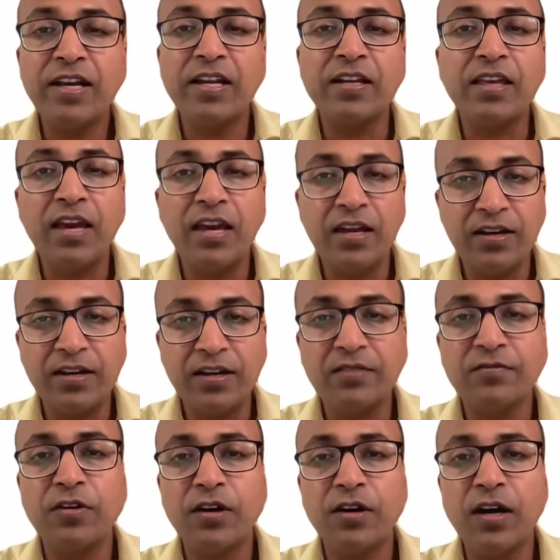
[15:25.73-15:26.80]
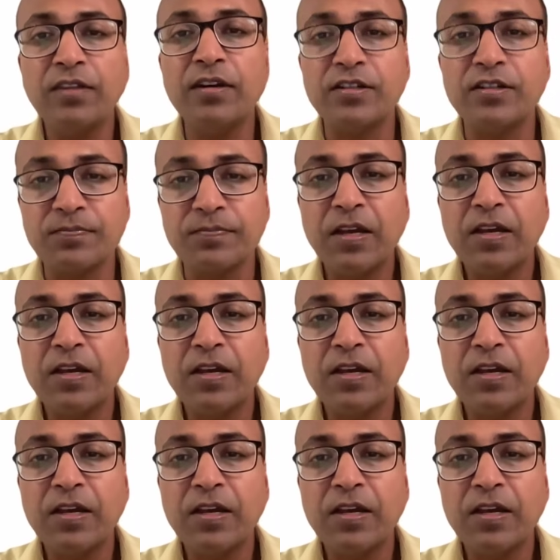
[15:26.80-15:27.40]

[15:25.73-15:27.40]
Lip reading: and caring for others.